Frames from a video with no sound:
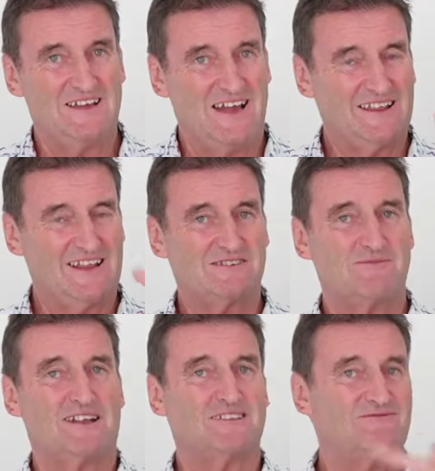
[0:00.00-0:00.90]
And that's
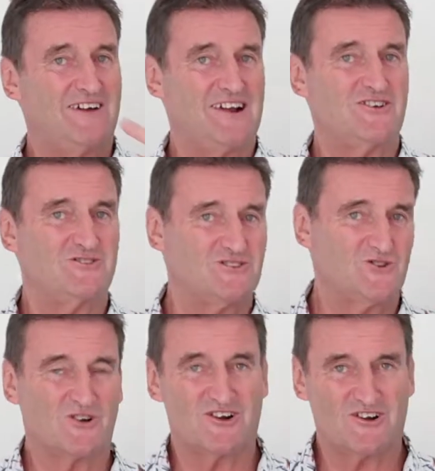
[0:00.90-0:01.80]
about the value that
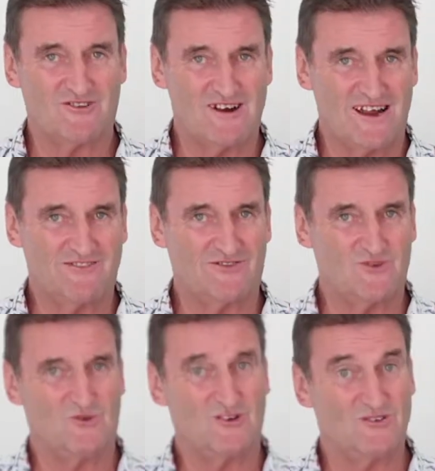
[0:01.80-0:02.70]
you're going to create
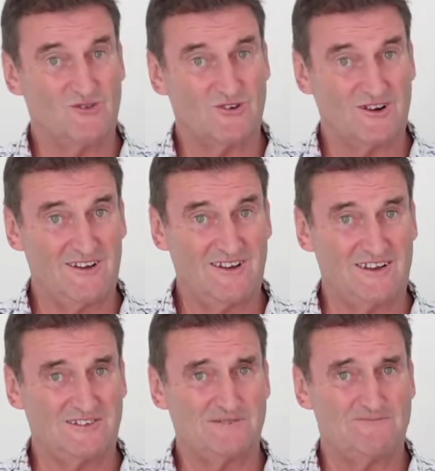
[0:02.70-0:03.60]
for your
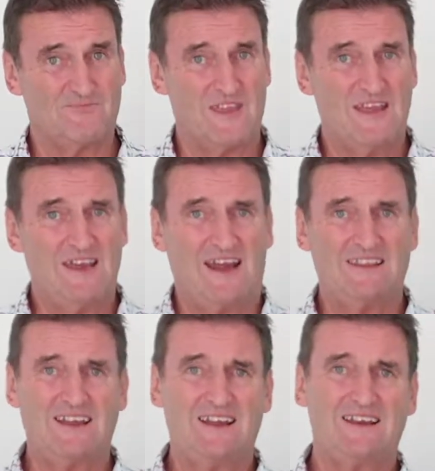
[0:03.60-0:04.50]
clients.
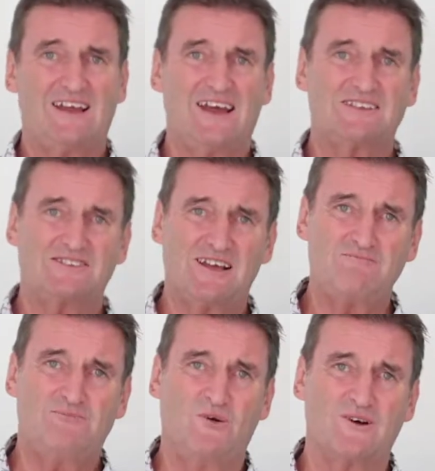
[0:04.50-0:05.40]
And then at
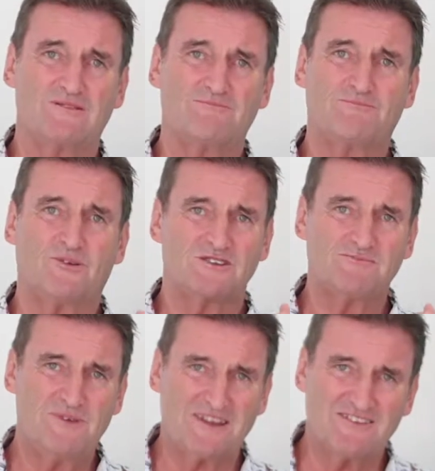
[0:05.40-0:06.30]
some point,
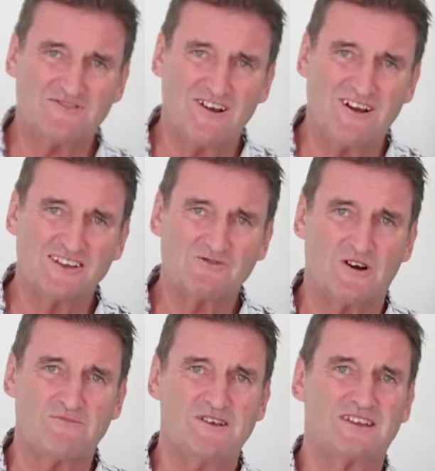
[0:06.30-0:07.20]
prospective clients
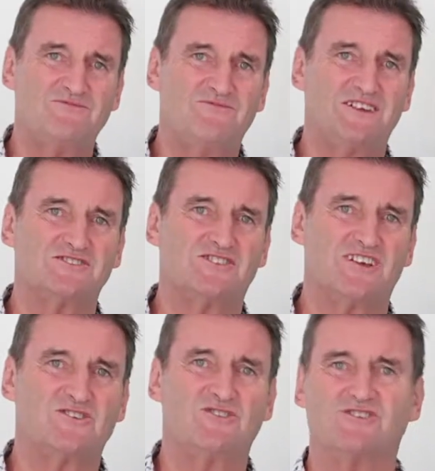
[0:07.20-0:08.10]
want to be convinced
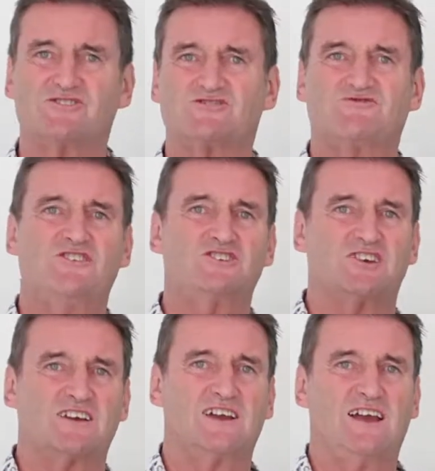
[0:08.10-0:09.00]
that you're not just
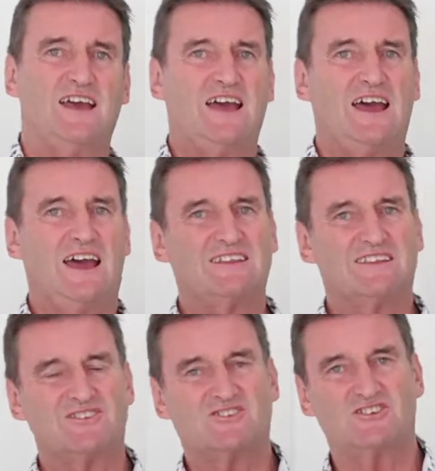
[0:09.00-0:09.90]
fishing and
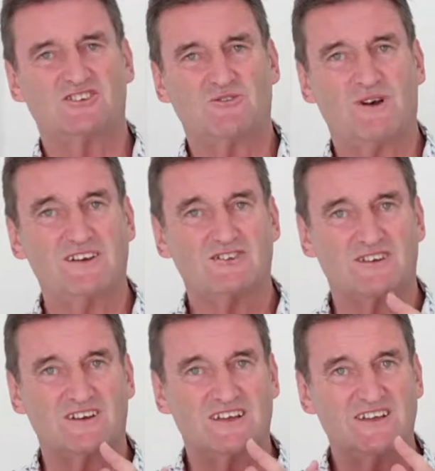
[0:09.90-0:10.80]
that this
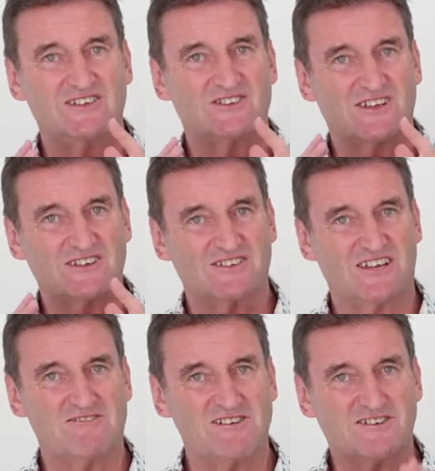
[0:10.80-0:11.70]
situation is a
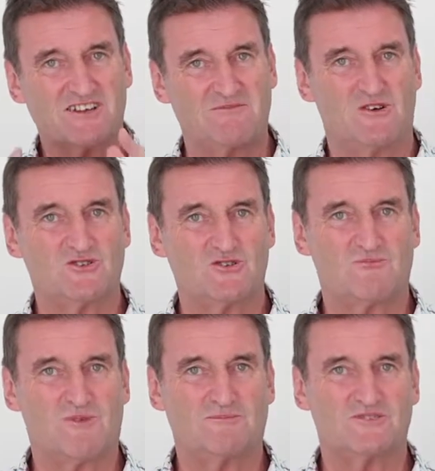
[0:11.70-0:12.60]
serious commercial
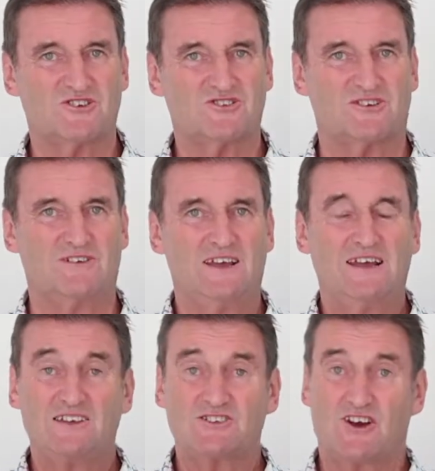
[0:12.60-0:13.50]
proposition.
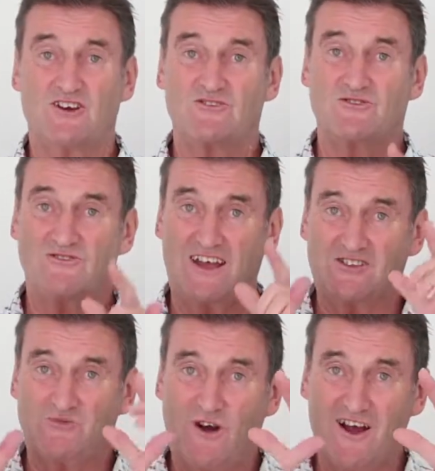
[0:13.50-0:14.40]
So
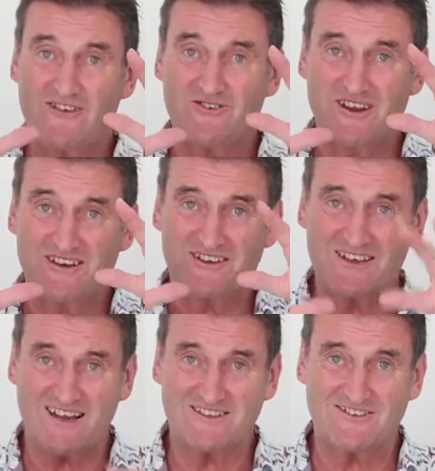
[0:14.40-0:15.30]
that's why you need to
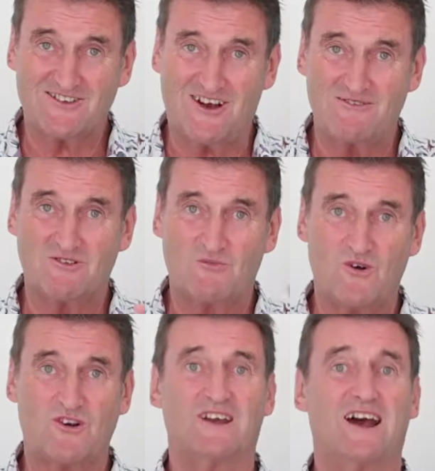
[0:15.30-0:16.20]
take the time to
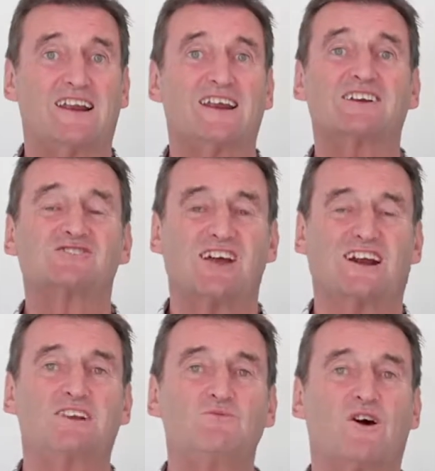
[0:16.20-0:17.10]
work out
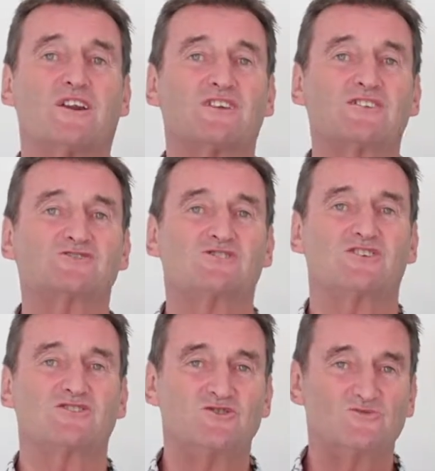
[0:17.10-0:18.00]
exactly what it is
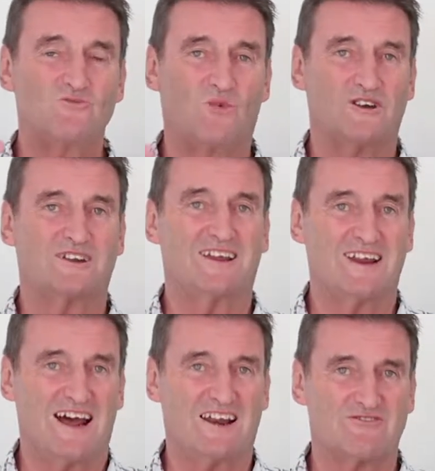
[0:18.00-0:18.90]
that you want to get
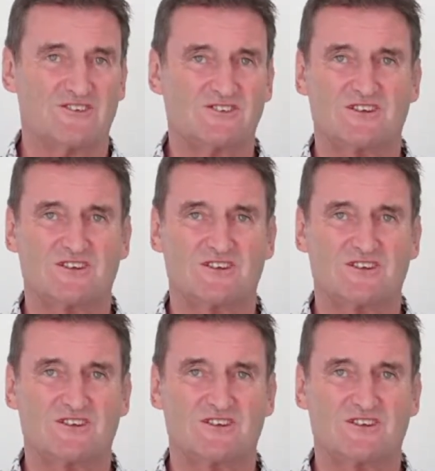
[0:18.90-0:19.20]
out of this.